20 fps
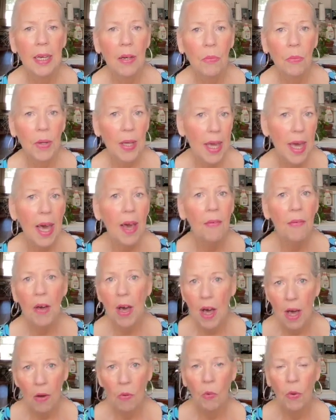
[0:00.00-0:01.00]
we have
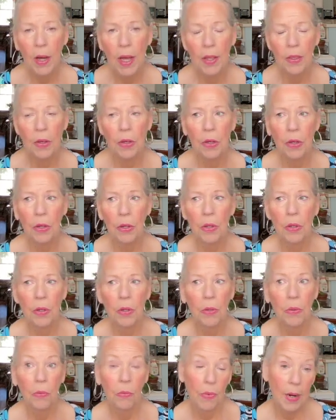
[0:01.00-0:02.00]
hot weather
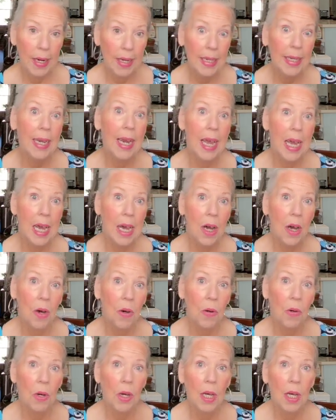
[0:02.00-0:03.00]
right now,